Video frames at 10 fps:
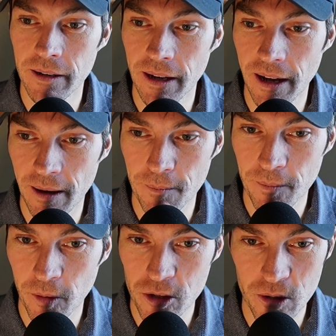
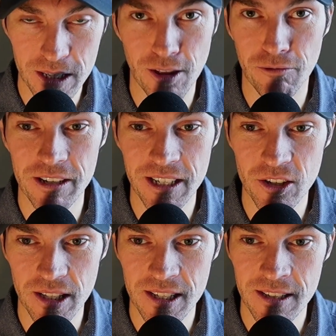Once you get to 3
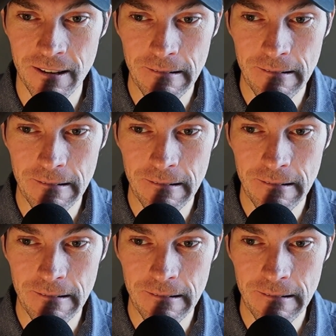digits,